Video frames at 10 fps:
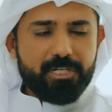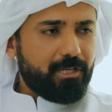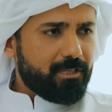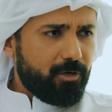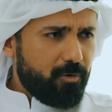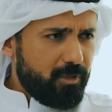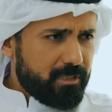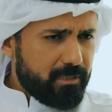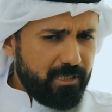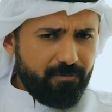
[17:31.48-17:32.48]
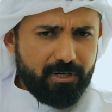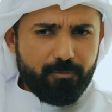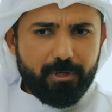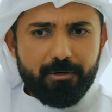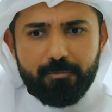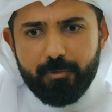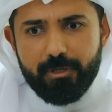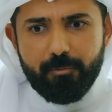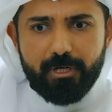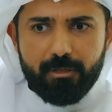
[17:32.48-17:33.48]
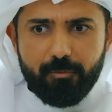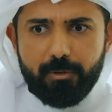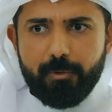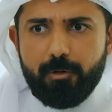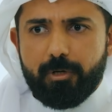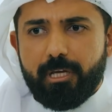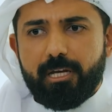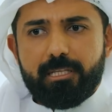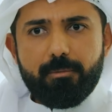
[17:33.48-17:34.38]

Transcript: measure the noise even when we're looking at